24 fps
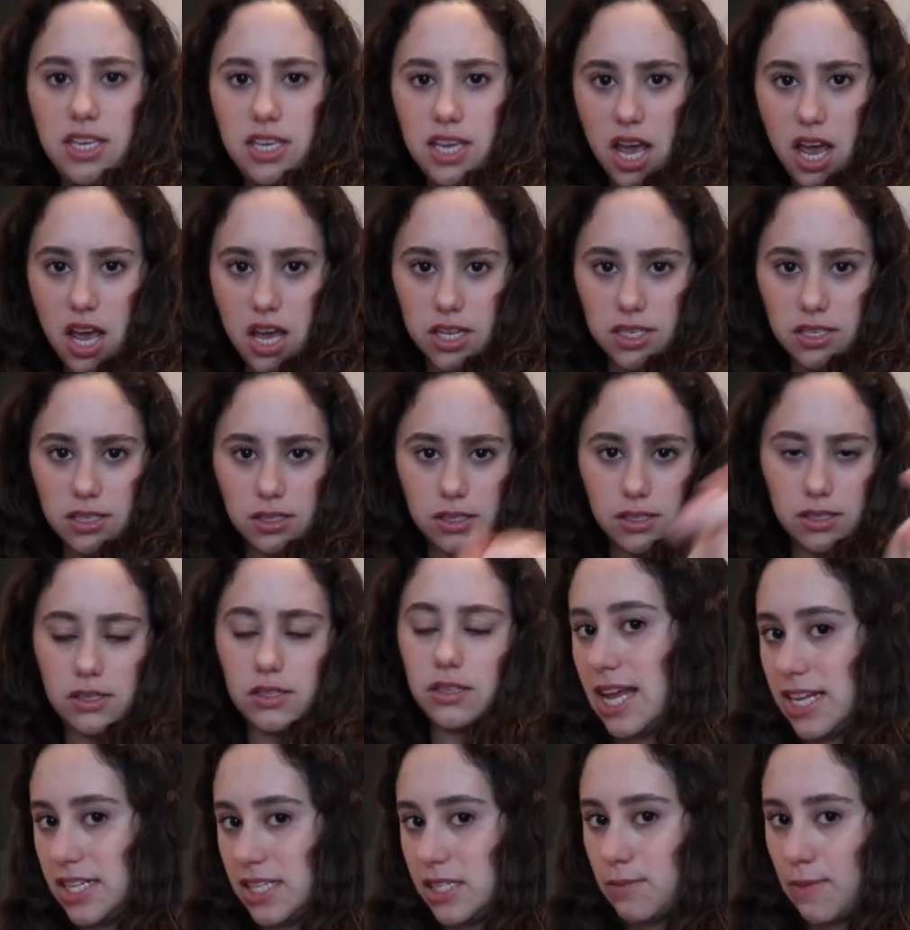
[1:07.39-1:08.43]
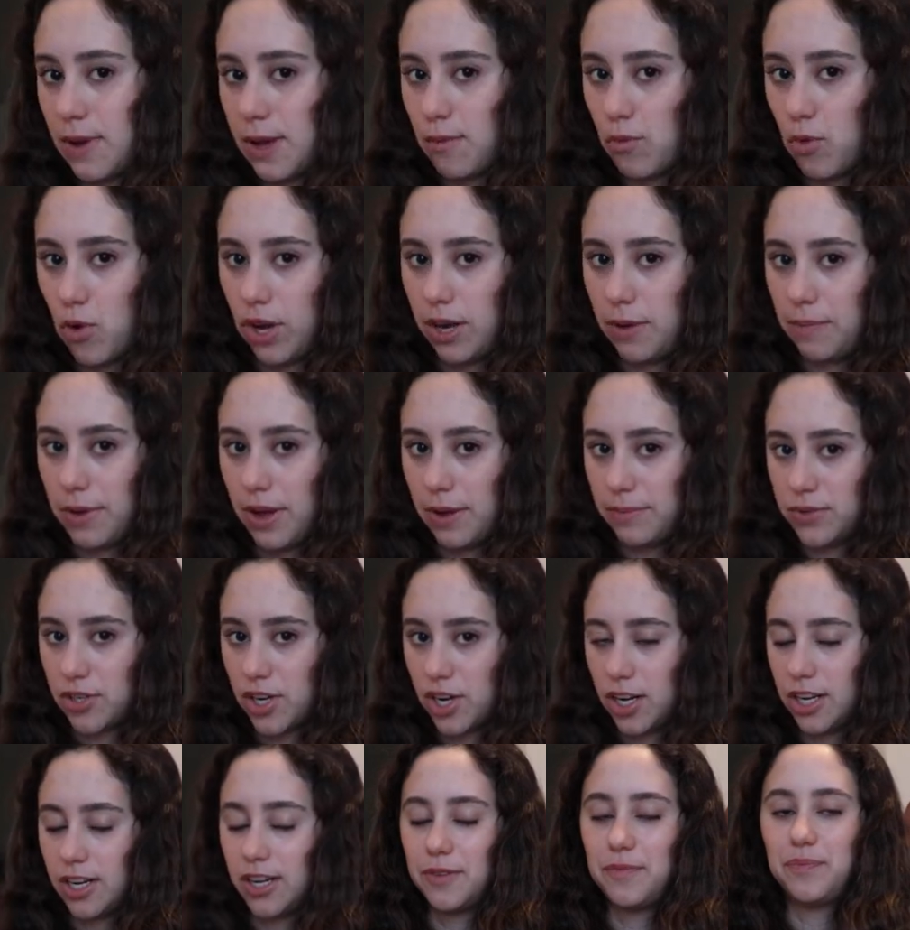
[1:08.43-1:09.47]
Yes, that's my morning pep
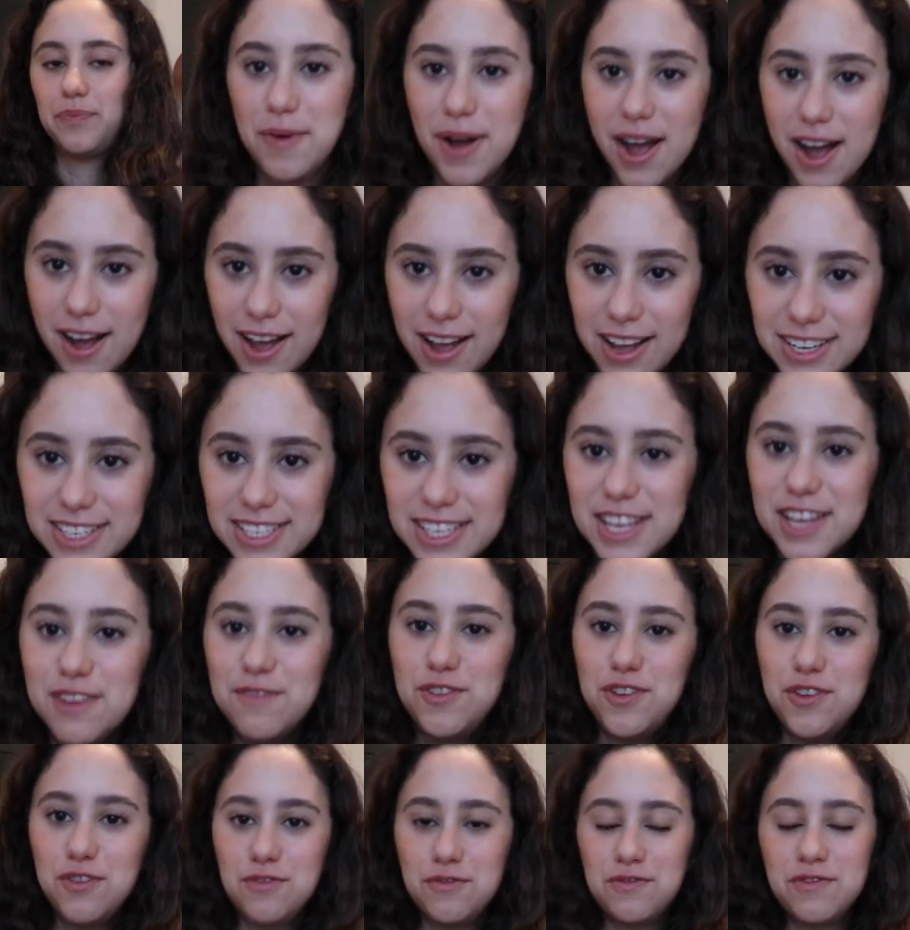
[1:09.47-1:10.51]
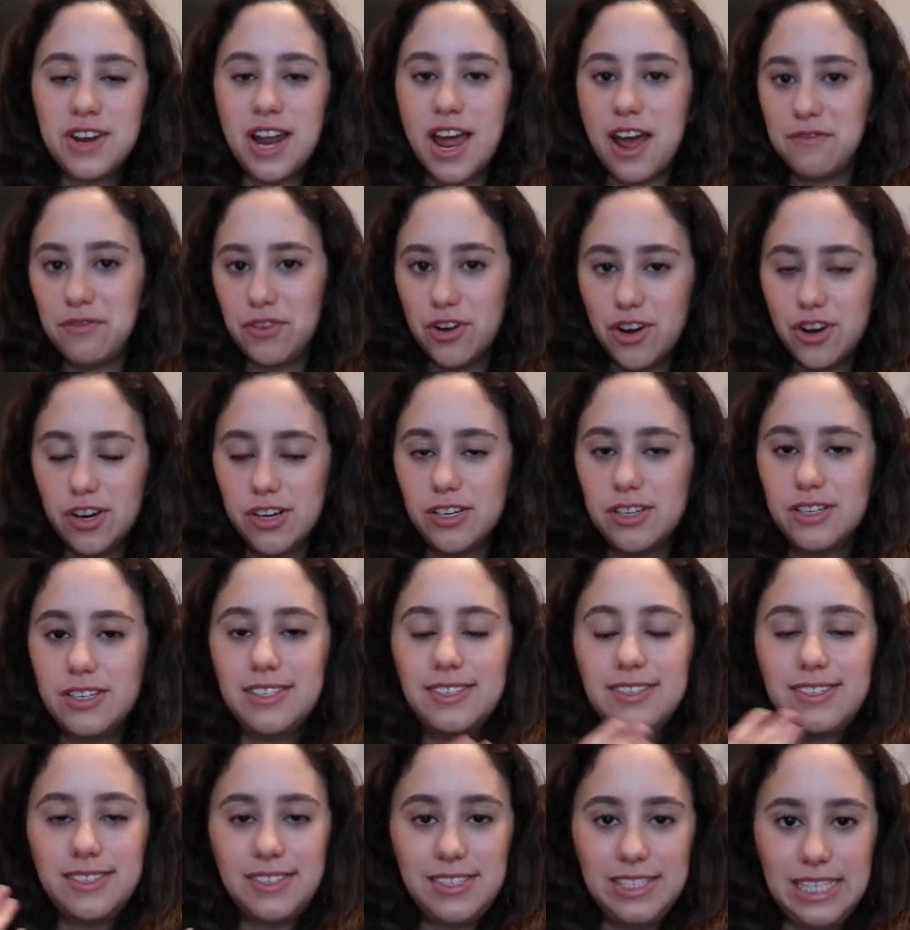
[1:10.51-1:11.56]
talk. But if you've
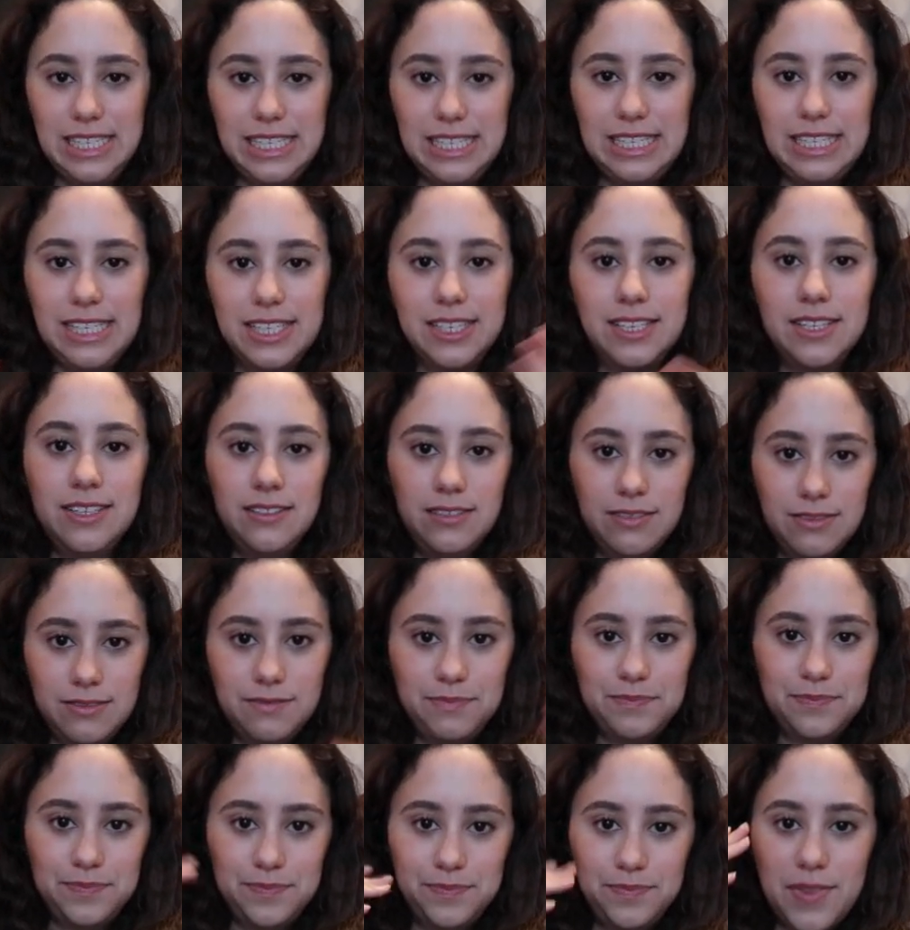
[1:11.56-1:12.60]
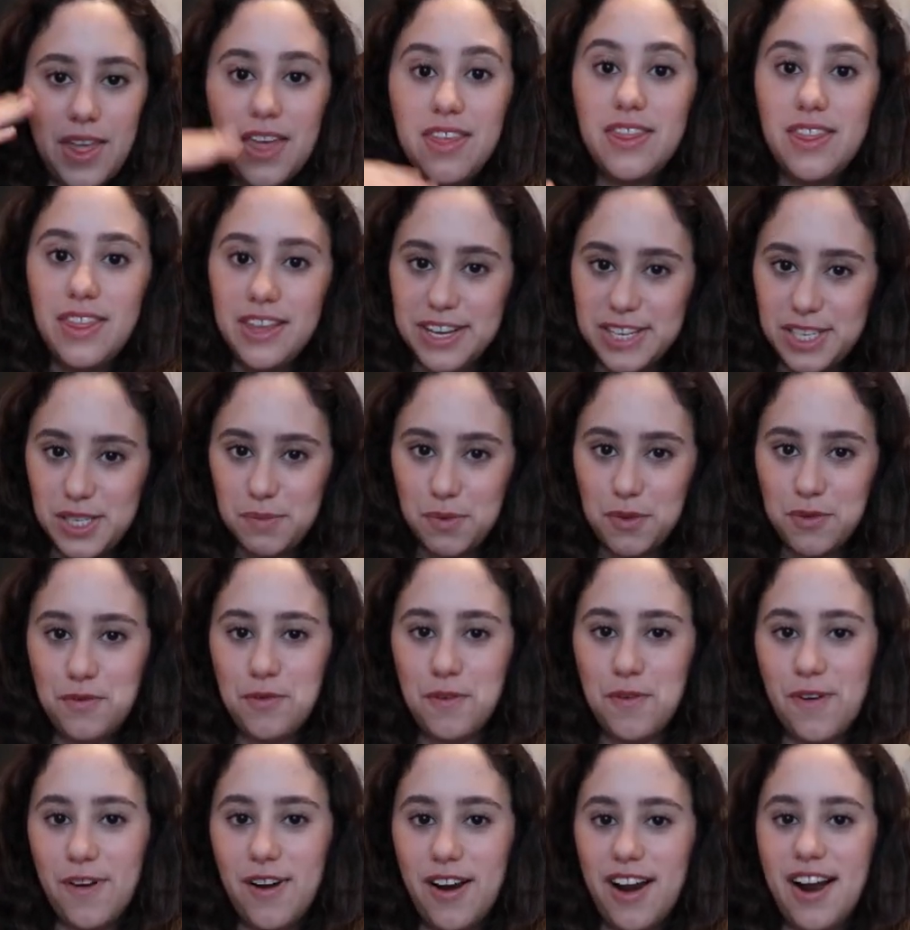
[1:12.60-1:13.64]
never seen this
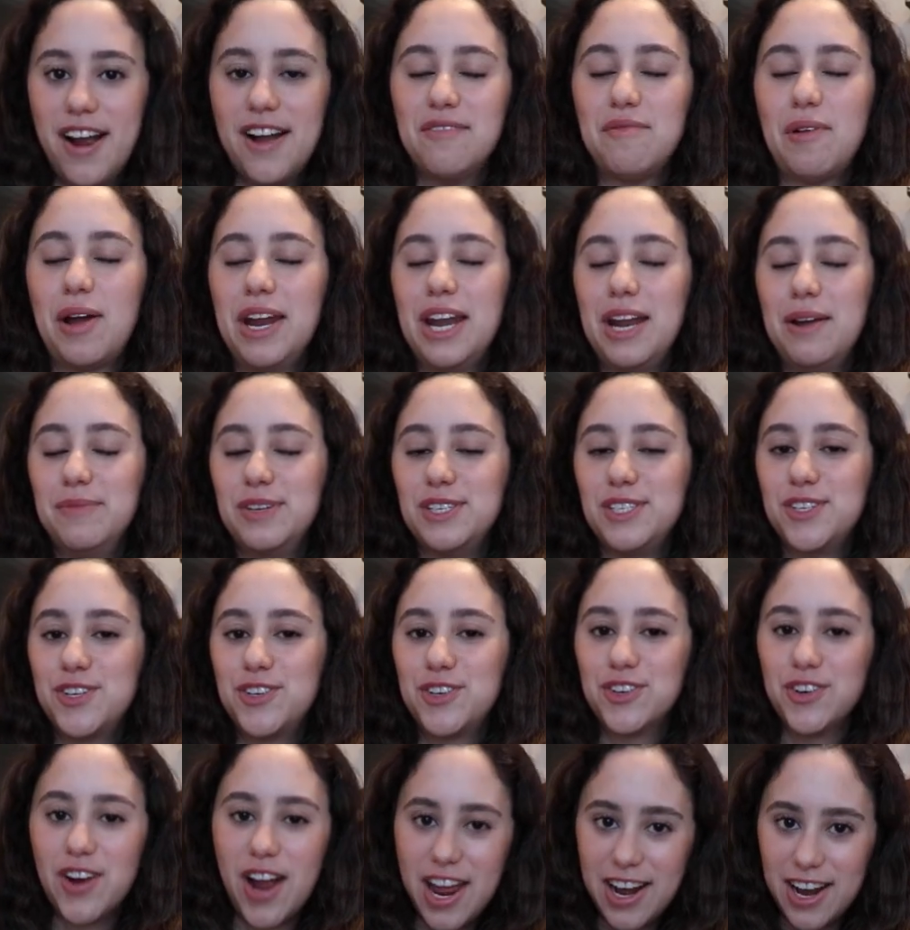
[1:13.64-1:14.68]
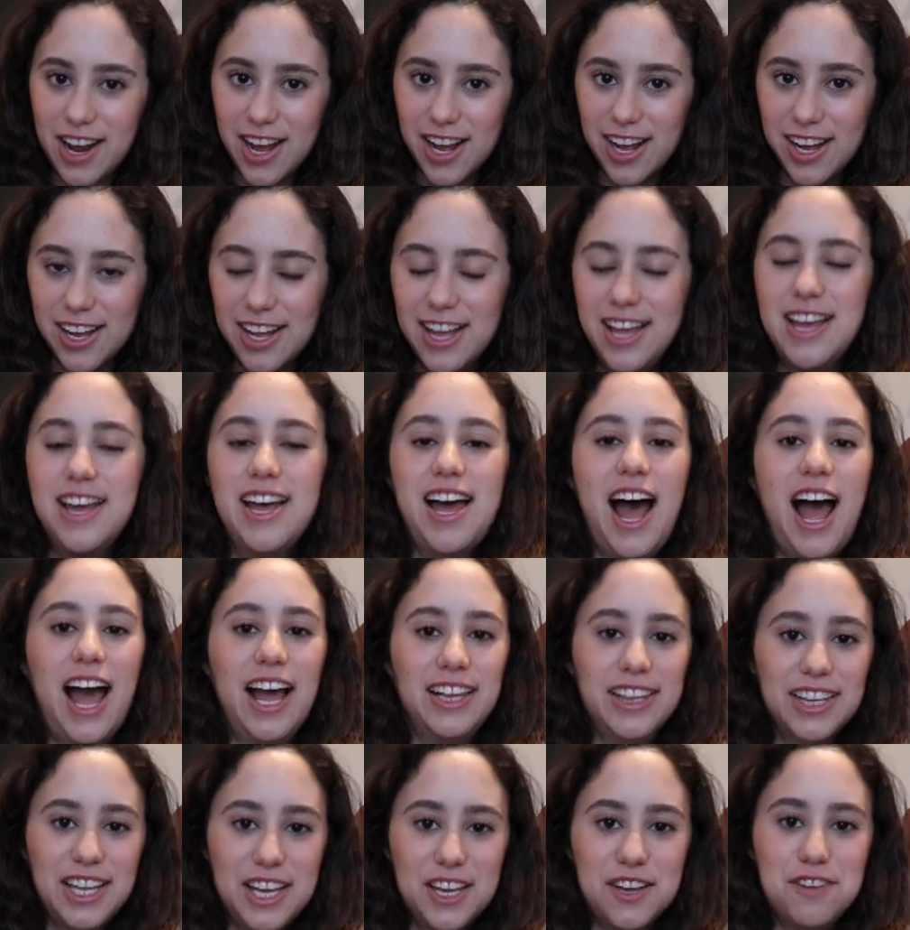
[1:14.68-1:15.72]
before, my name is Greta.
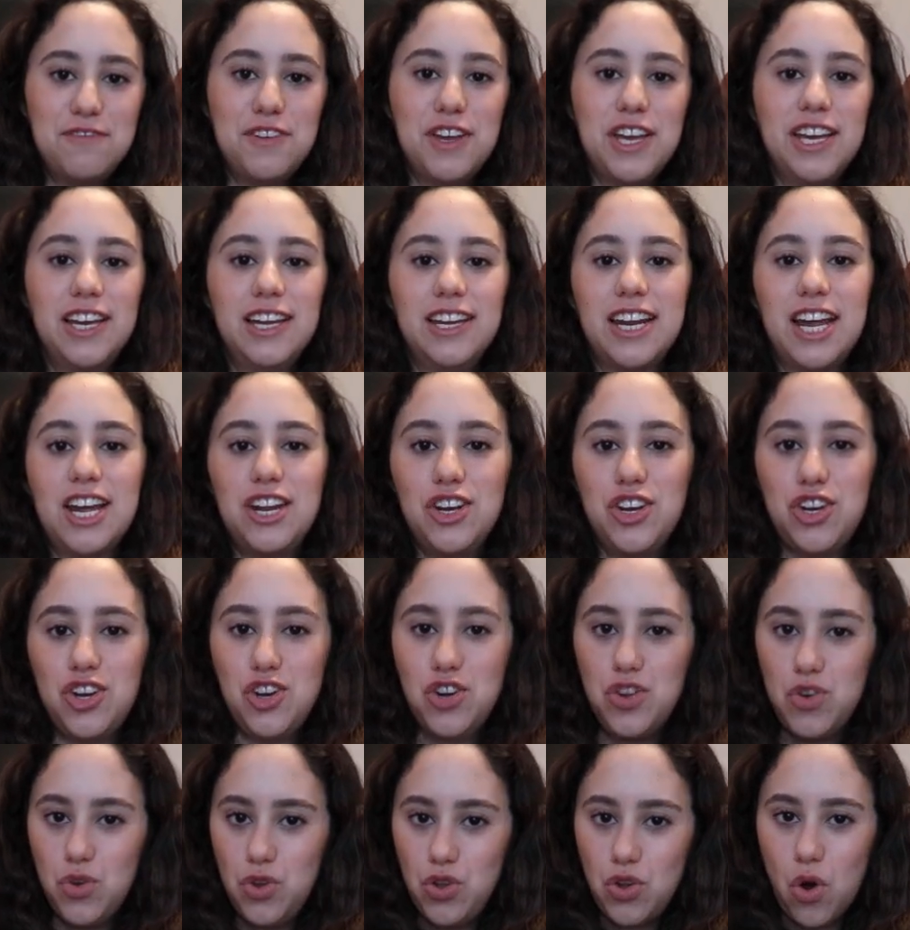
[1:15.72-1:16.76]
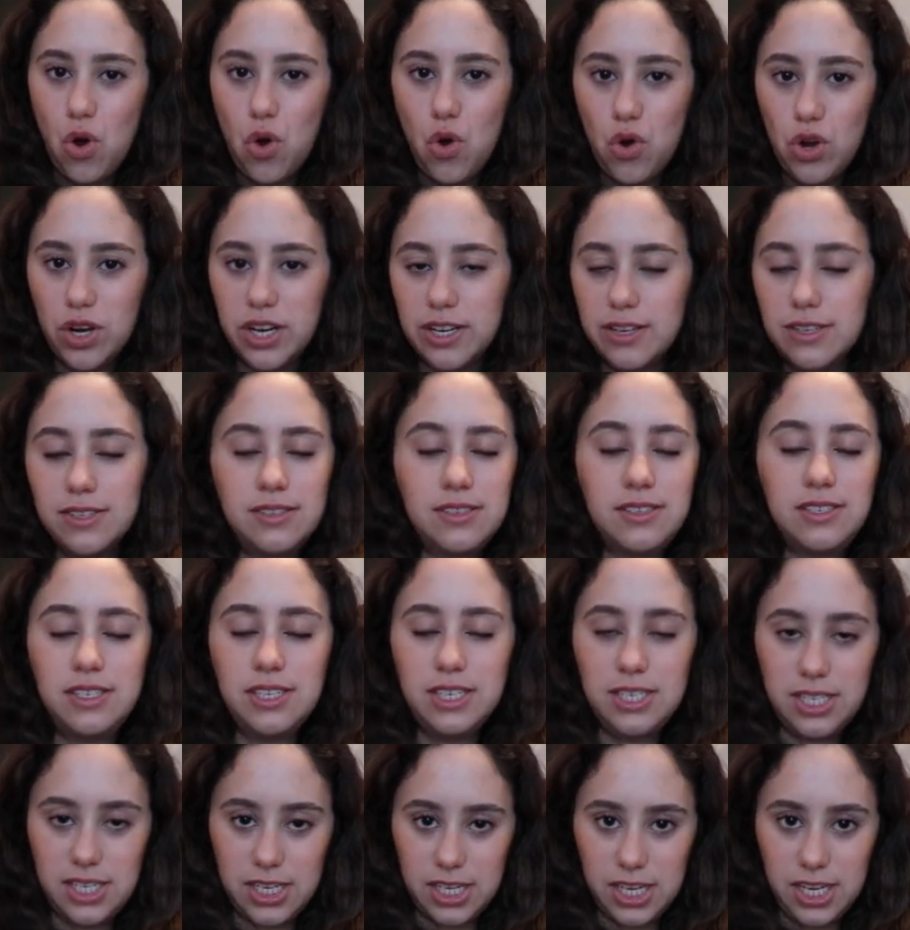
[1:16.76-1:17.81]
I live in New York
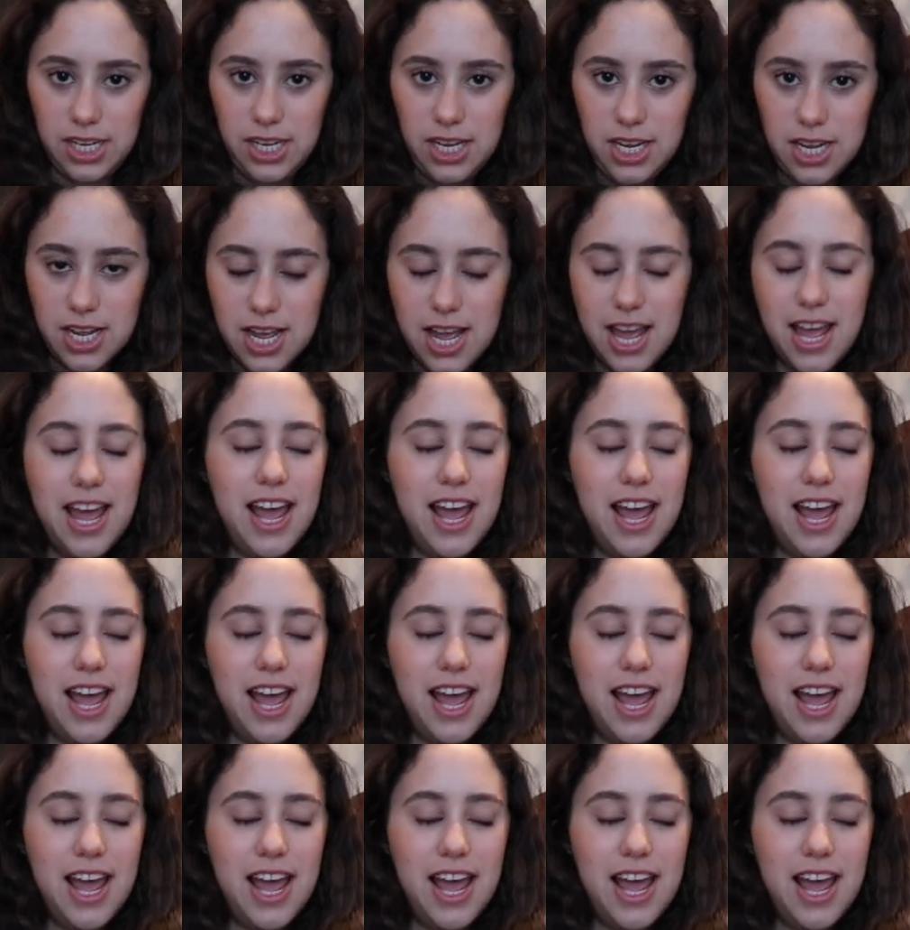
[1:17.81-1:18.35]
City.